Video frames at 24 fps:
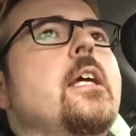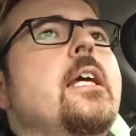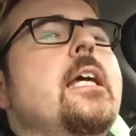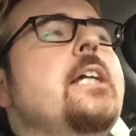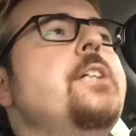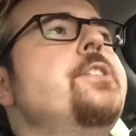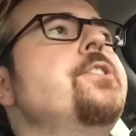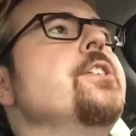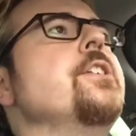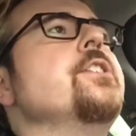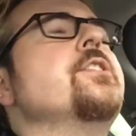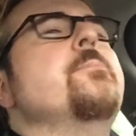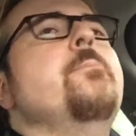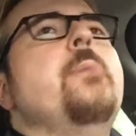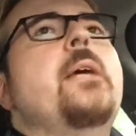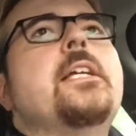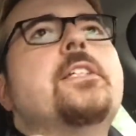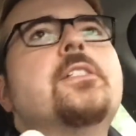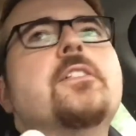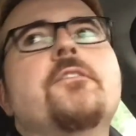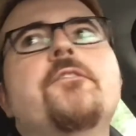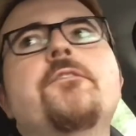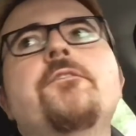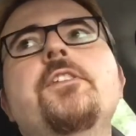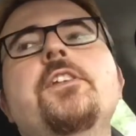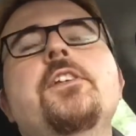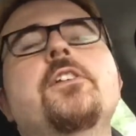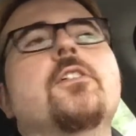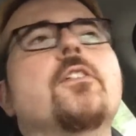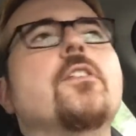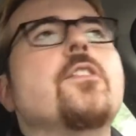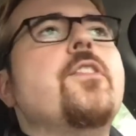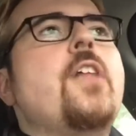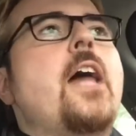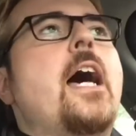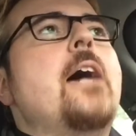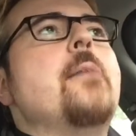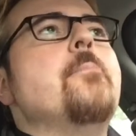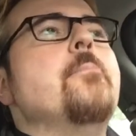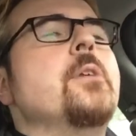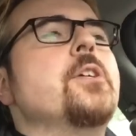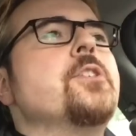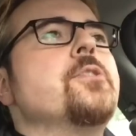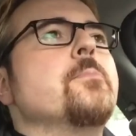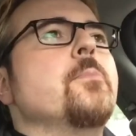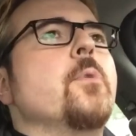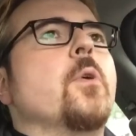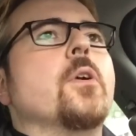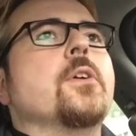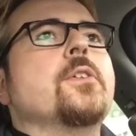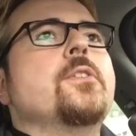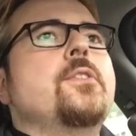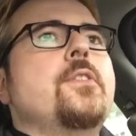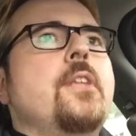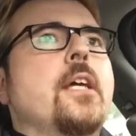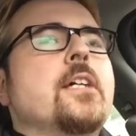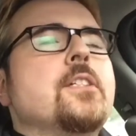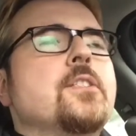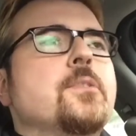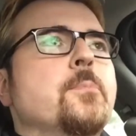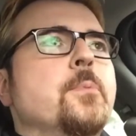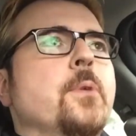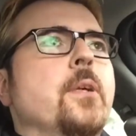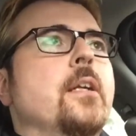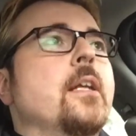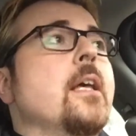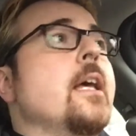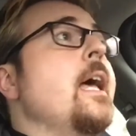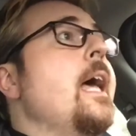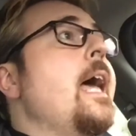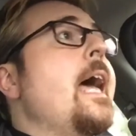It just makes it feel that much more desperate.